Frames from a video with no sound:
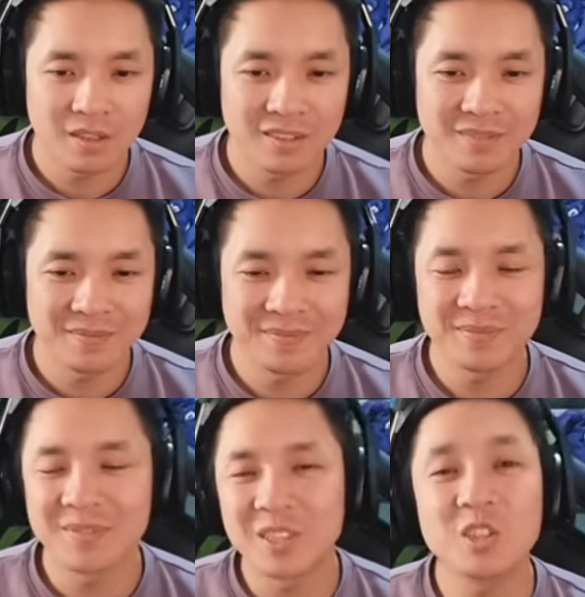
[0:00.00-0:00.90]

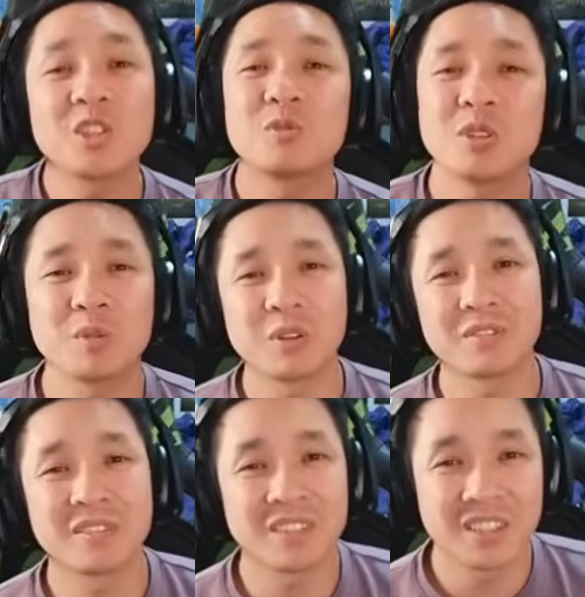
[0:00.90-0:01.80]
You did really well,
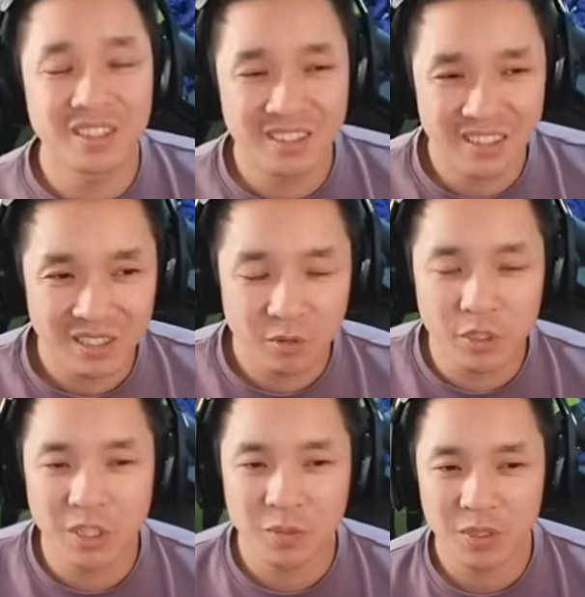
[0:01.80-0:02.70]
Vivi.
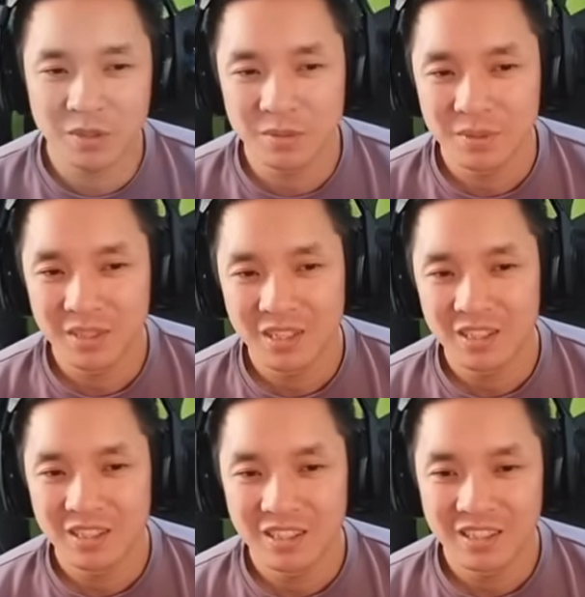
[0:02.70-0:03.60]
Really well.
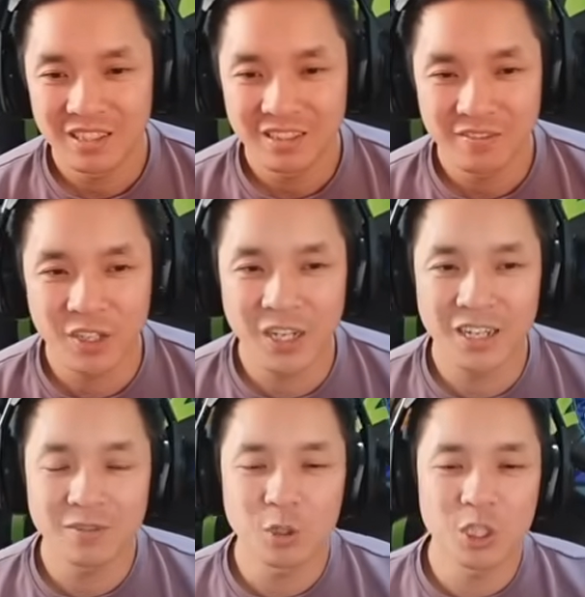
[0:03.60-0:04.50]
Very
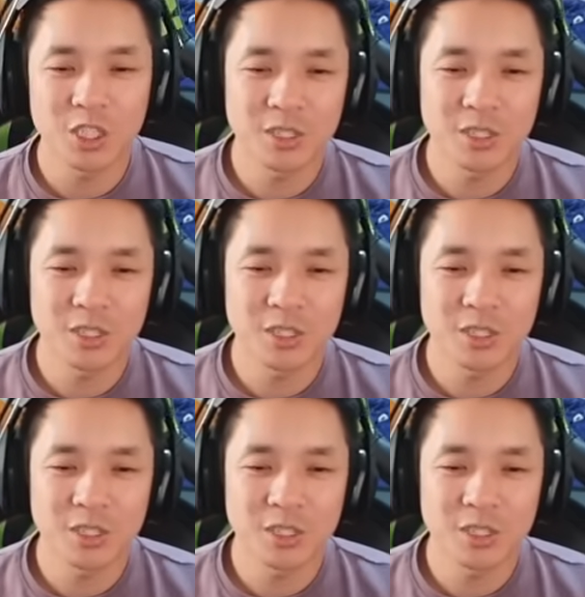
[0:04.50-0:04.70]
unfortunate.